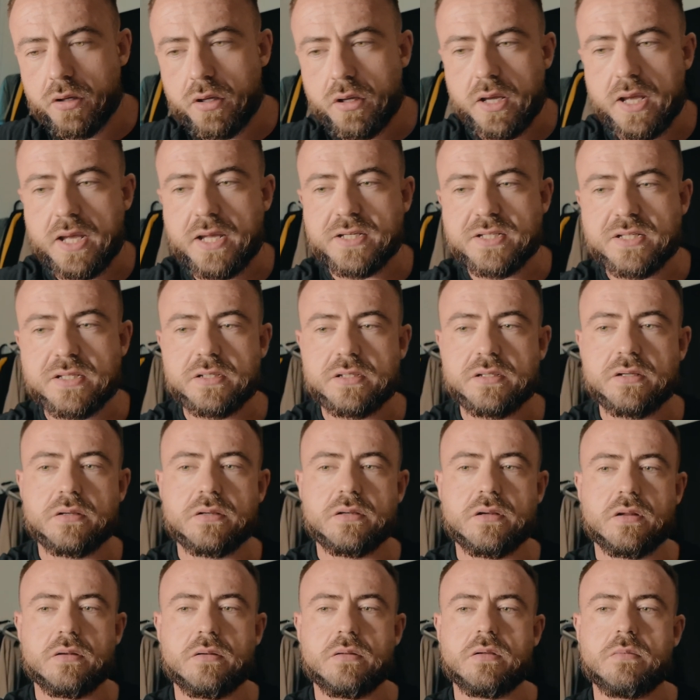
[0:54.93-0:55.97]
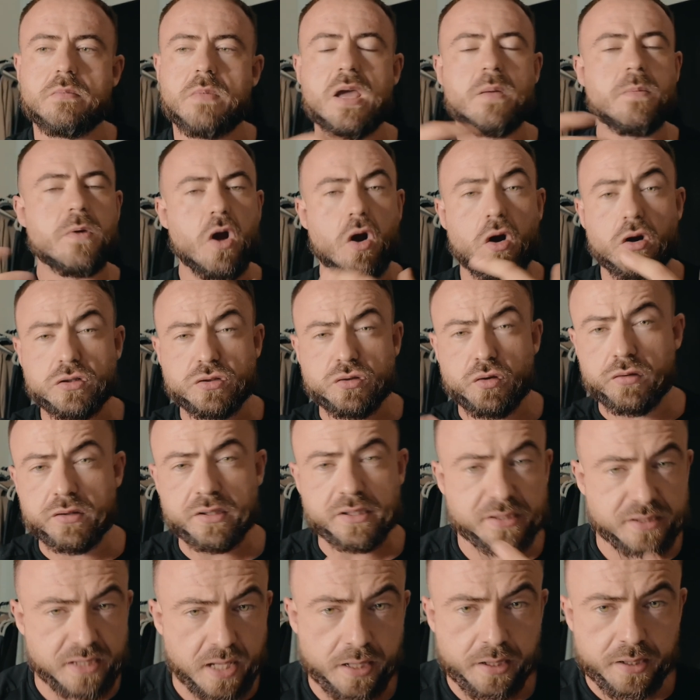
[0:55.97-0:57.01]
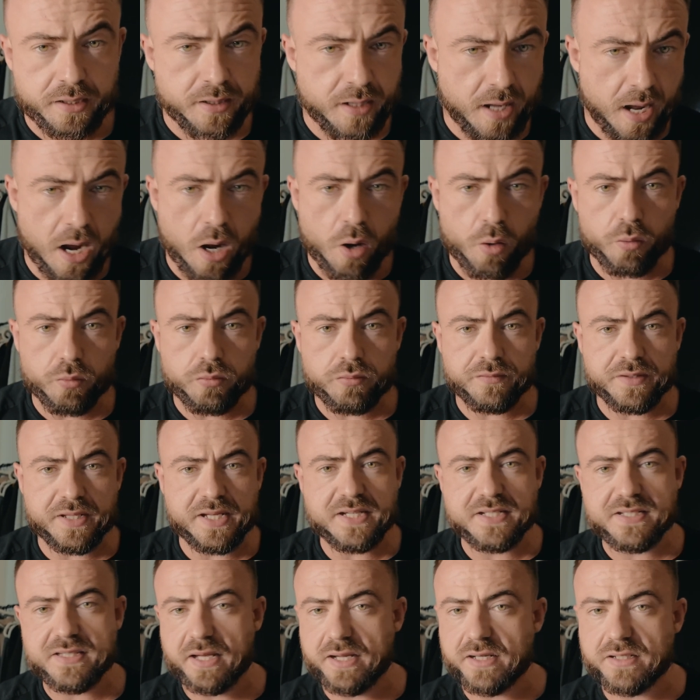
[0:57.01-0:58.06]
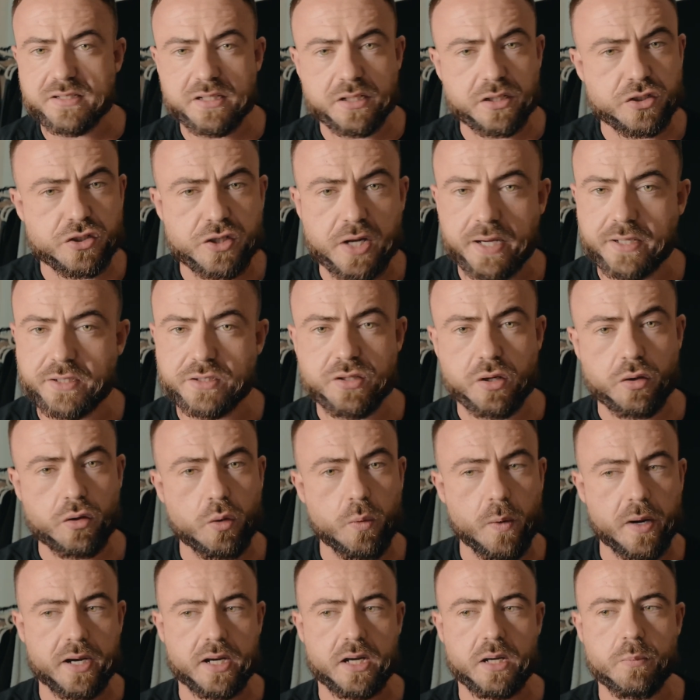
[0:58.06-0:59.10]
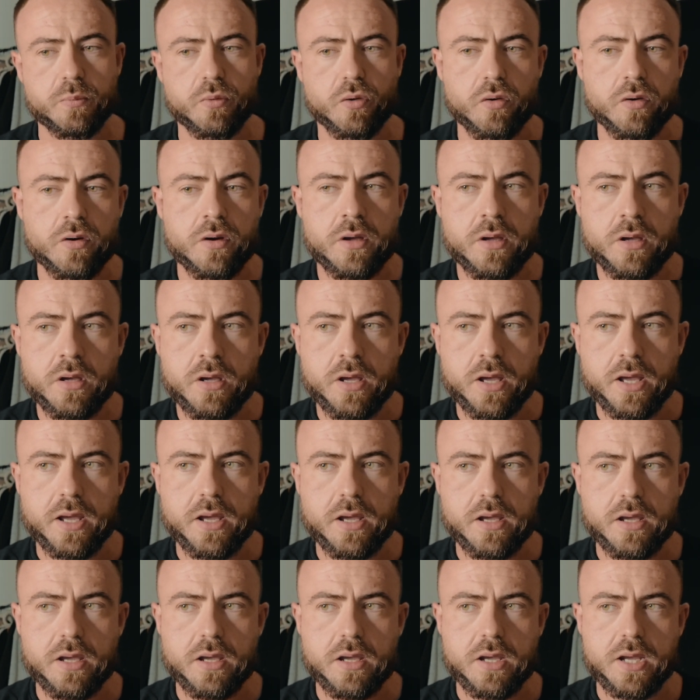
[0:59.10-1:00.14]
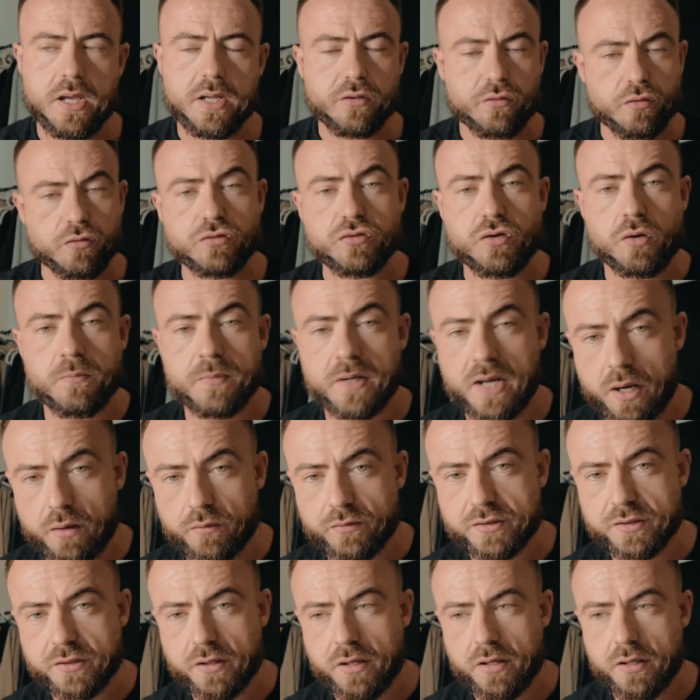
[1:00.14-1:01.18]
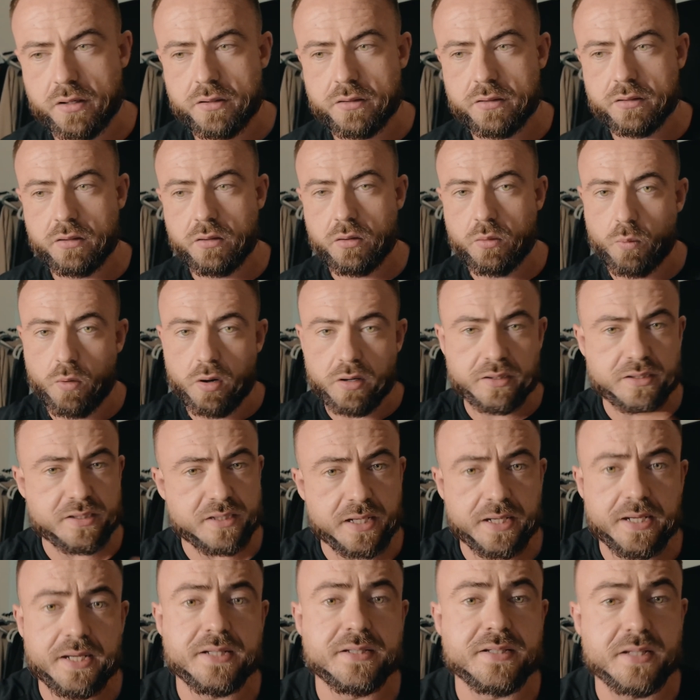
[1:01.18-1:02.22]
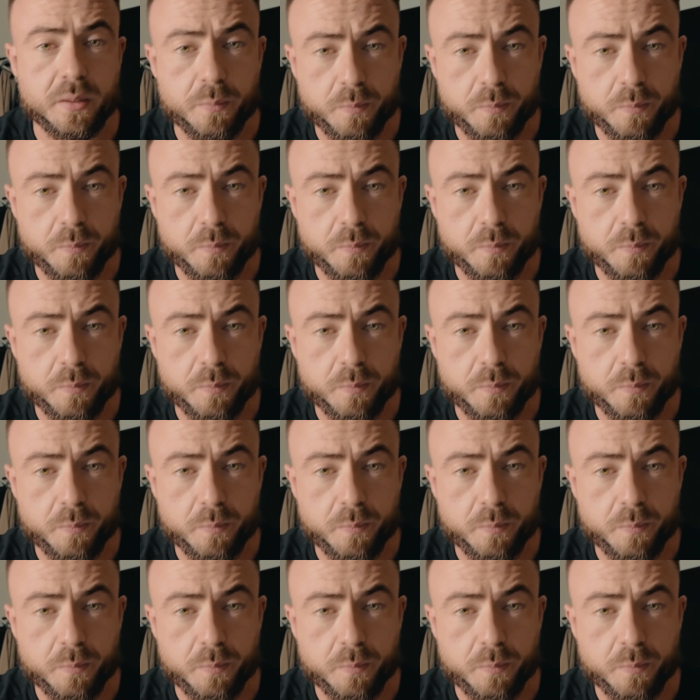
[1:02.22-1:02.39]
it's maybe hard to understand how these things can change so quickly, but it does come down to one, sticking to the